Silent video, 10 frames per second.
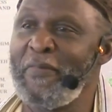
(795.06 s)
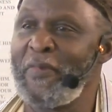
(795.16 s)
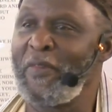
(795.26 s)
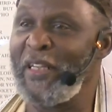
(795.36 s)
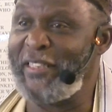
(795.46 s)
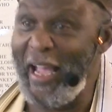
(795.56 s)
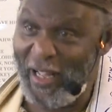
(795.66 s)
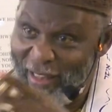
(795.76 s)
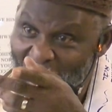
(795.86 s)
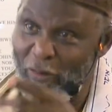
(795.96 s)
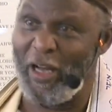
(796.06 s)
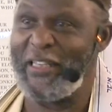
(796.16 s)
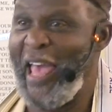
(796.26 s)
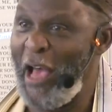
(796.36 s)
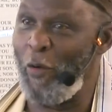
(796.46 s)
The second thing was
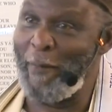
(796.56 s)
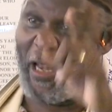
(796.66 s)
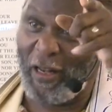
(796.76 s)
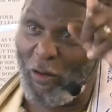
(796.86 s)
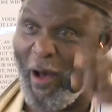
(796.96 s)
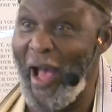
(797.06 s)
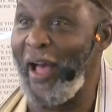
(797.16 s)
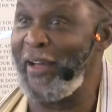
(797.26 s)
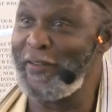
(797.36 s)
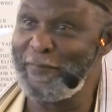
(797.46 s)
they had women in the choir.